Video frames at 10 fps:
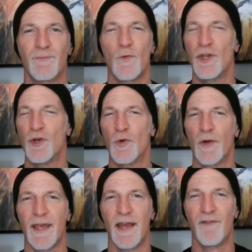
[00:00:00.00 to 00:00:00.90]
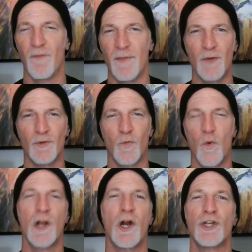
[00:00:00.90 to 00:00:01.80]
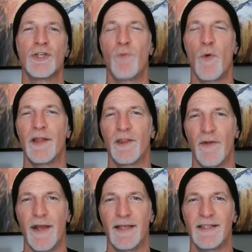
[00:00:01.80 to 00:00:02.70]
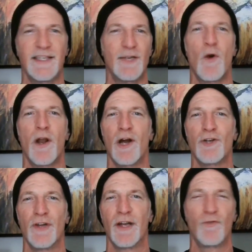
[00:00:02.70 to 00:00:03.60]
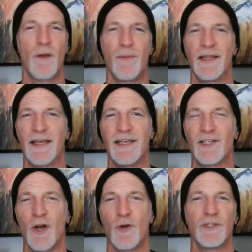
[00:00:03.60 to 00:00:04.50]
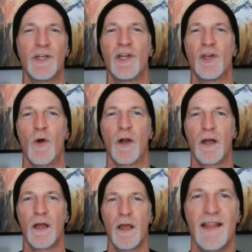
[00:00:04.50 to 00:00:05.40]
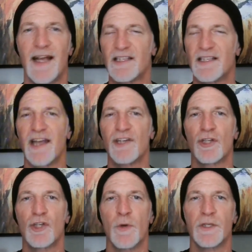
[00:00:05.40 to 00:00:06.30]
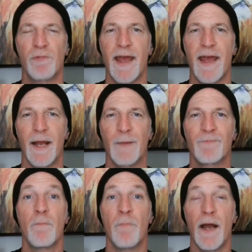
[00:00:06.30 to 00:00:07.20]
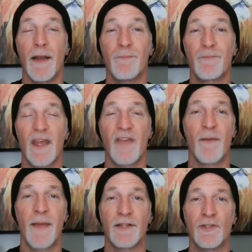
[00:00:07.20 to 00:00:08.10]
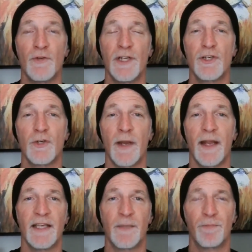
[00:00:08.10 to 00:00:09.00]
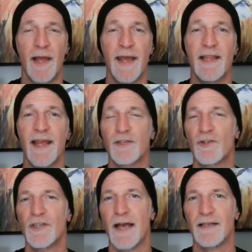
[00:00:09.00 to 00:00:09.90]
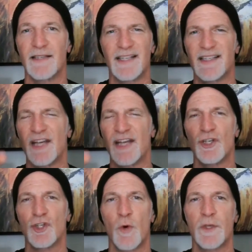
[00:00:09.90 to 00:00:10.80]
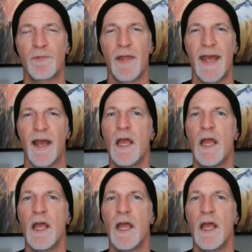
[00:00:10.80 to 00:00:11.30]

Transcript: When you were a kid, for me, it was 100.3, Z100. I grew up on the East Coast in New York. That station's always playing. But if I'm not tuned into it, is it playing? And the answer is yes. That station's always playing.